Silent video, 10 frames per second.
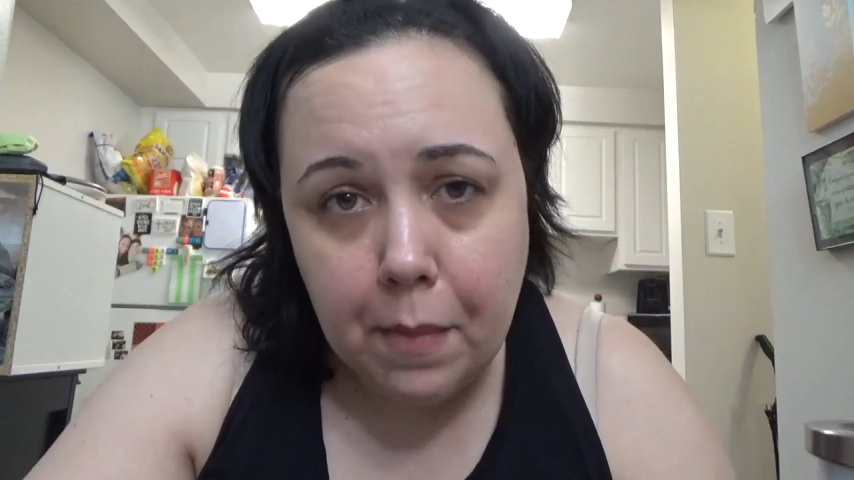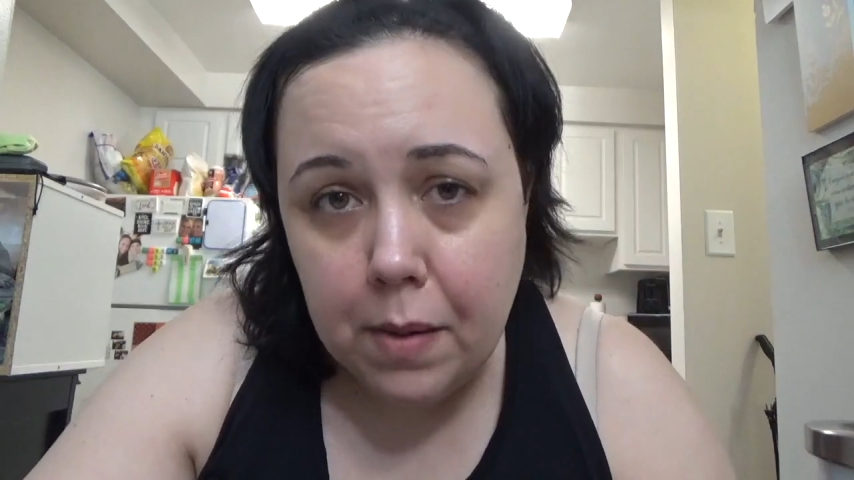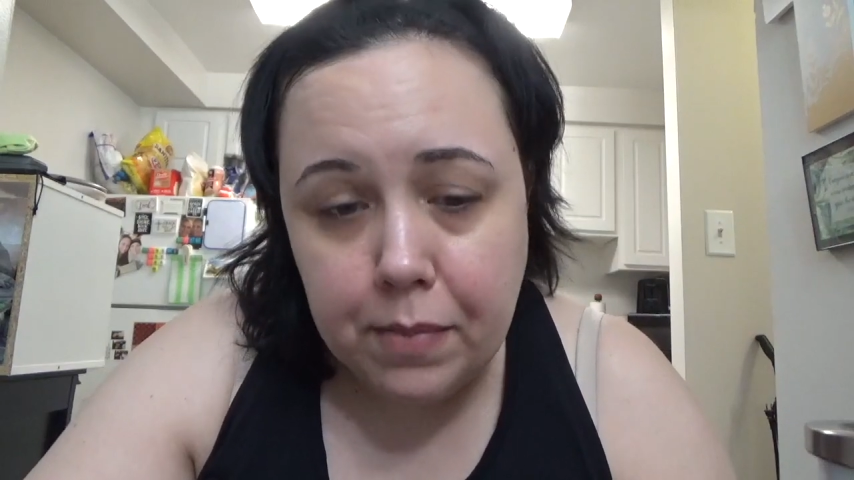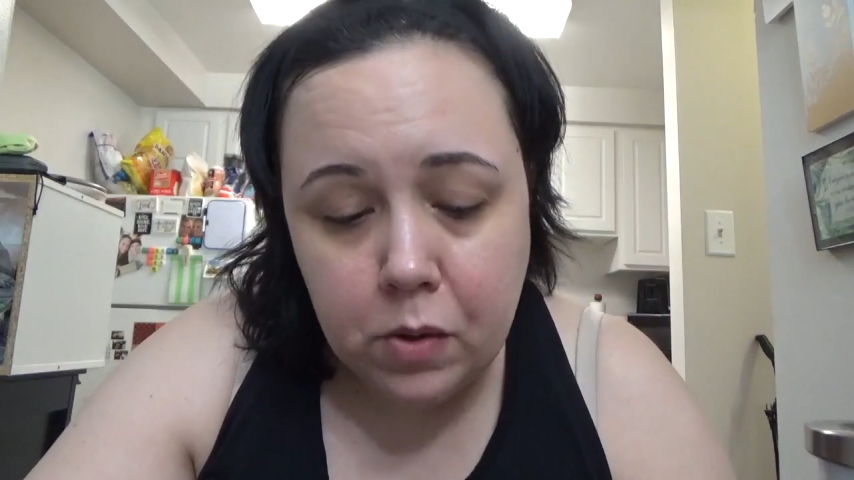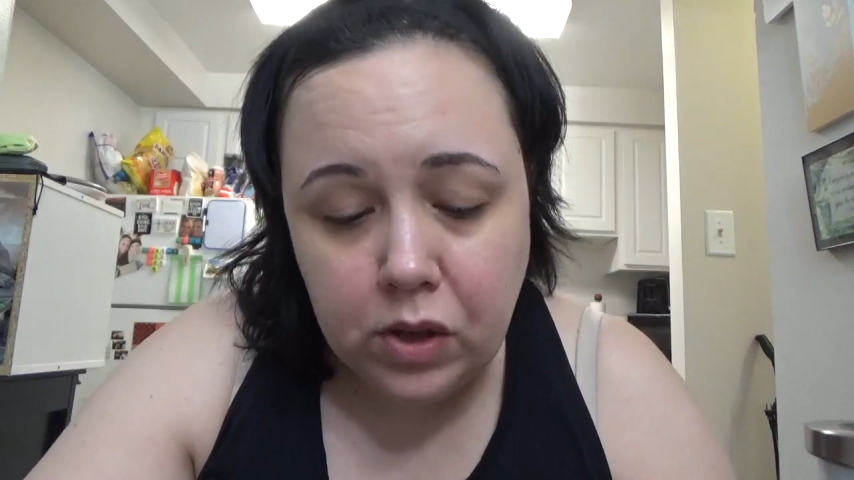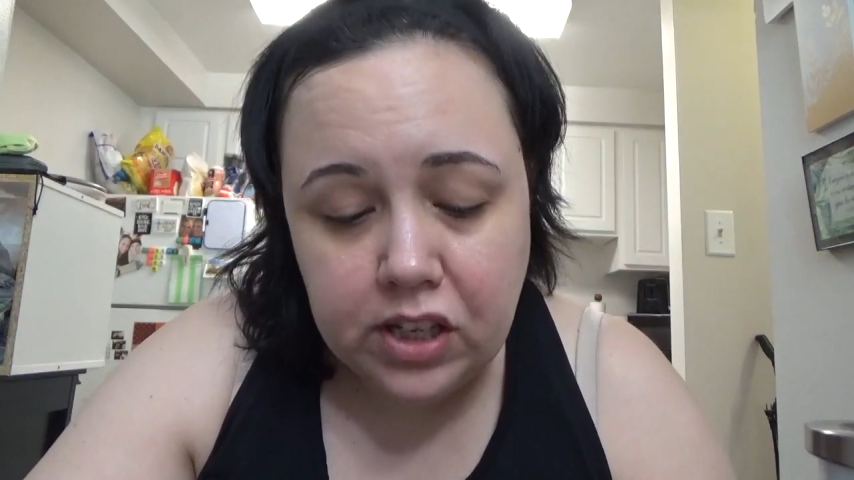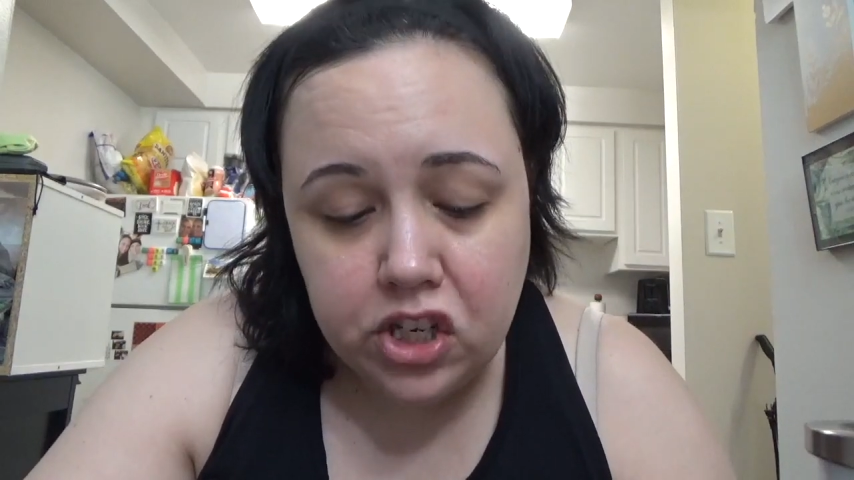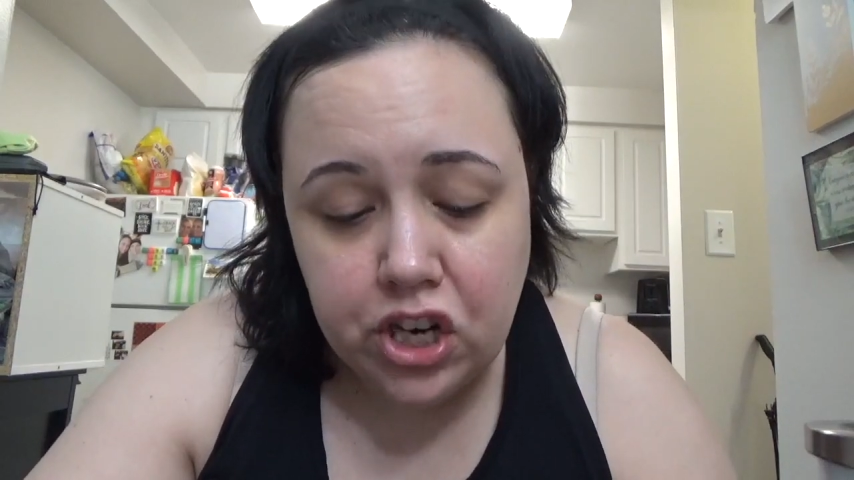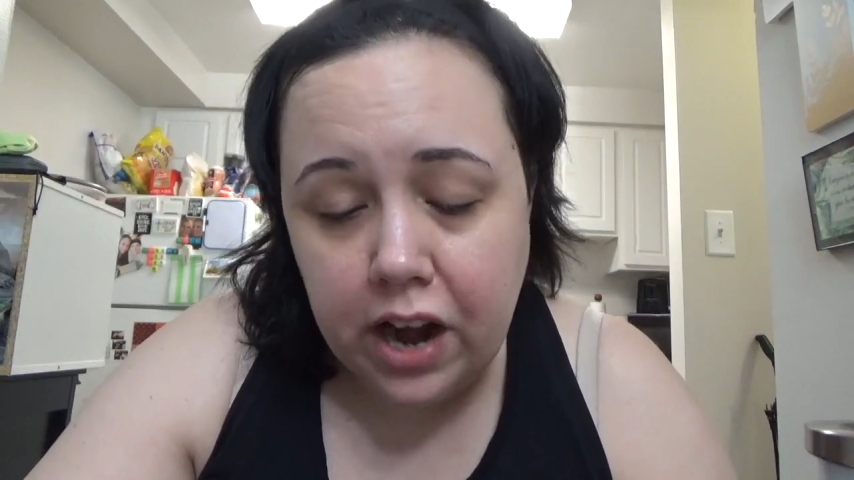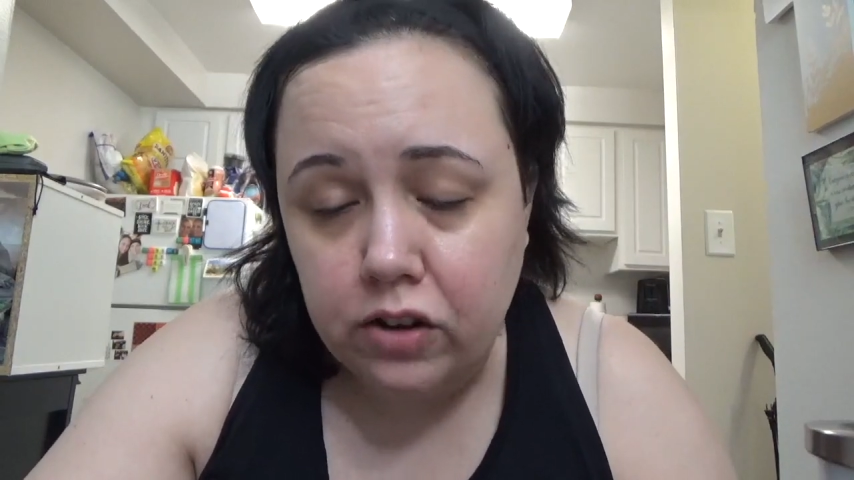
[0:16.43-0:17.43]
might be what this
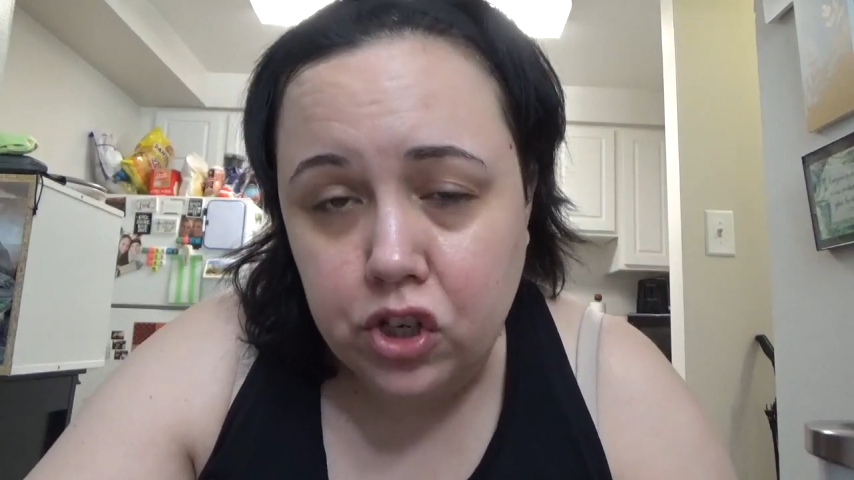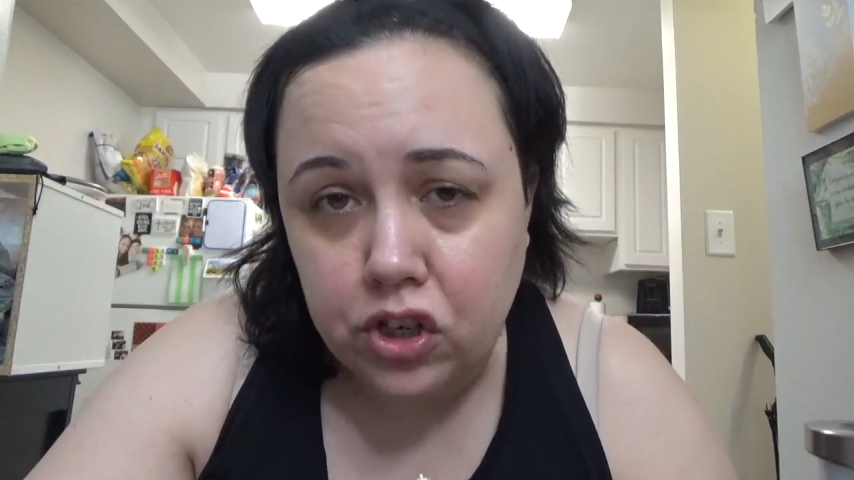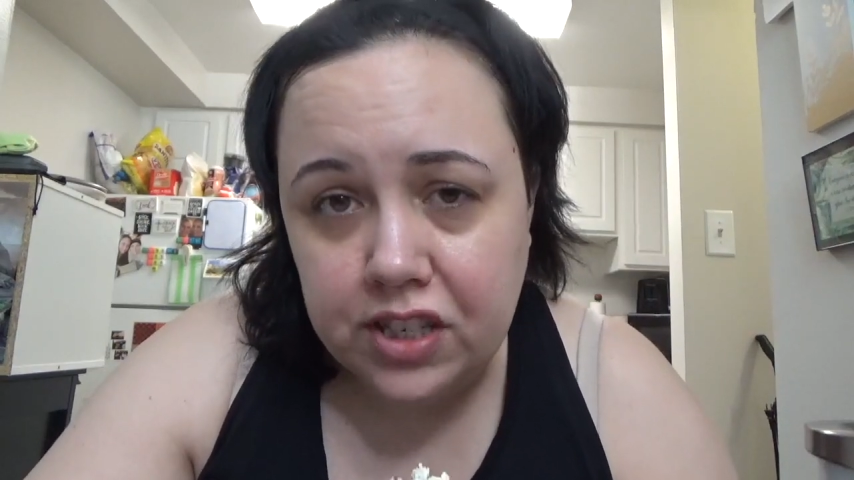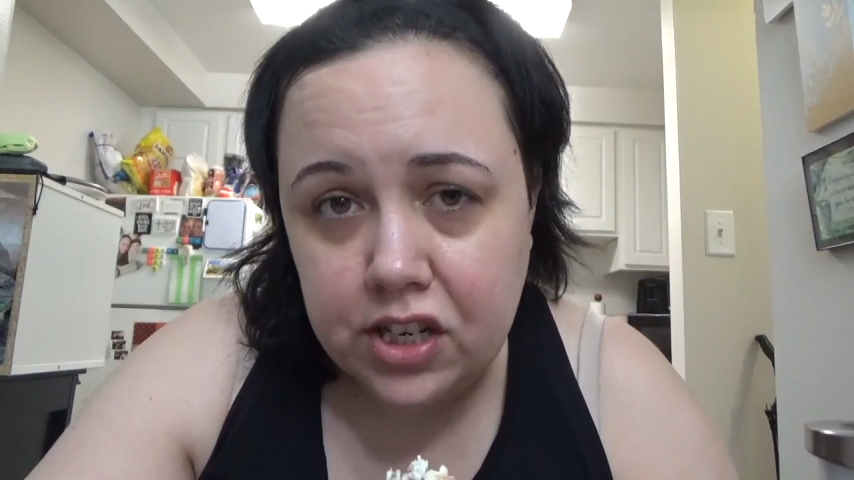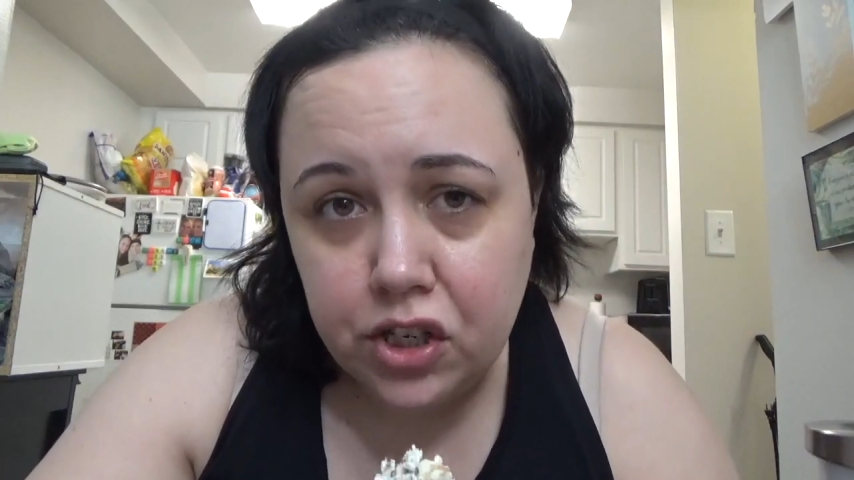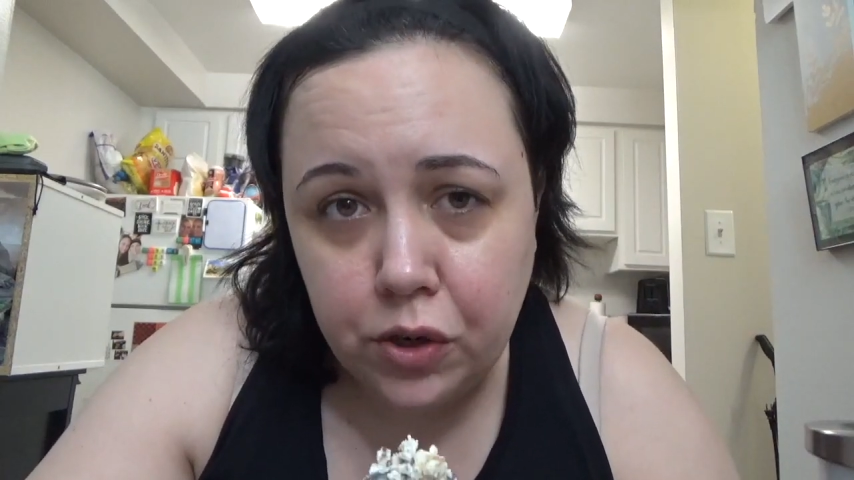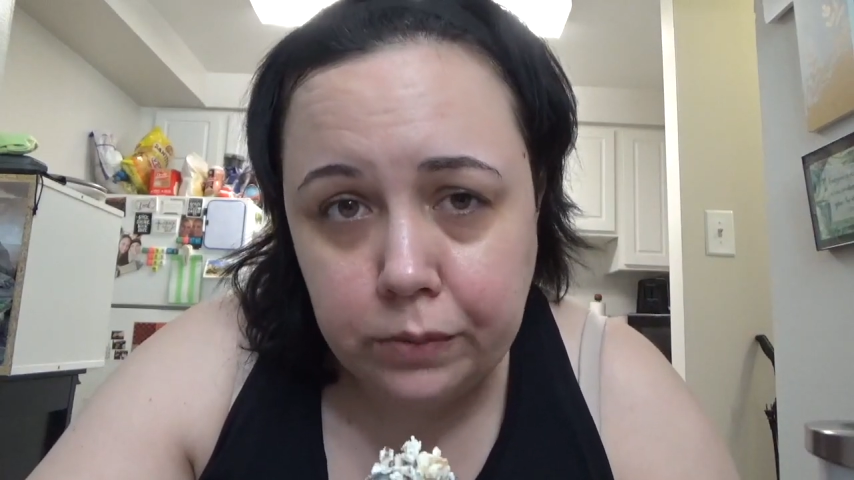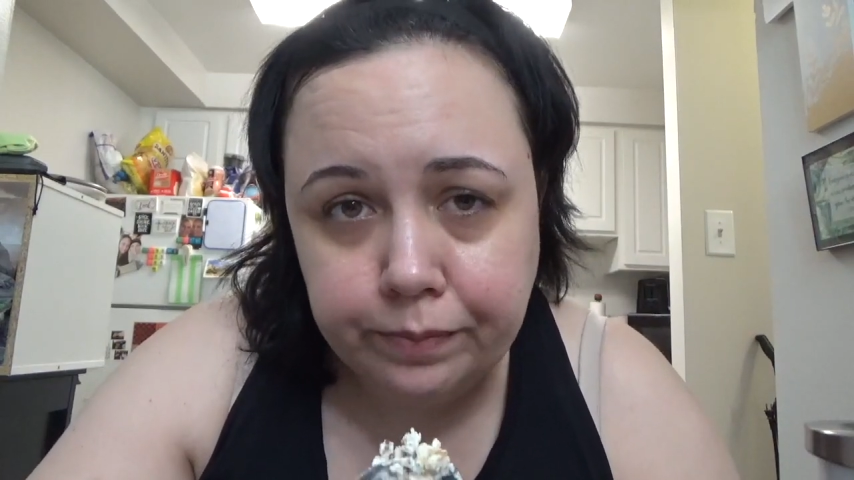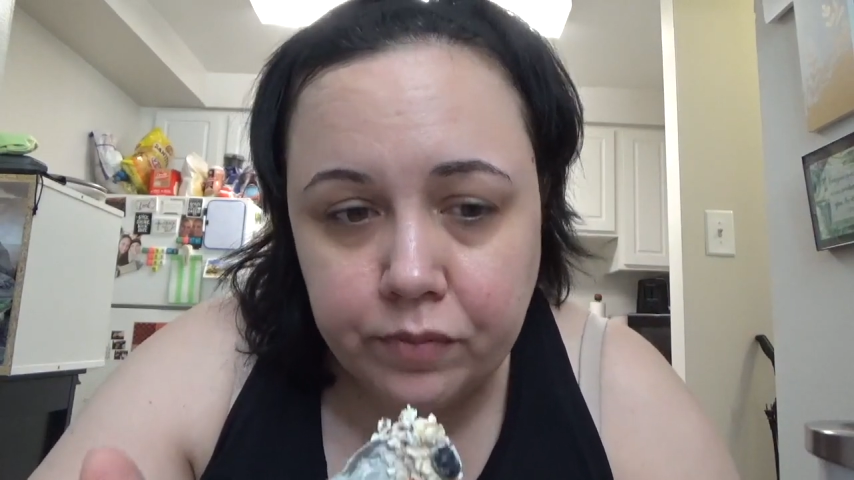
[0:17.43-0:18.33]
channel turns into.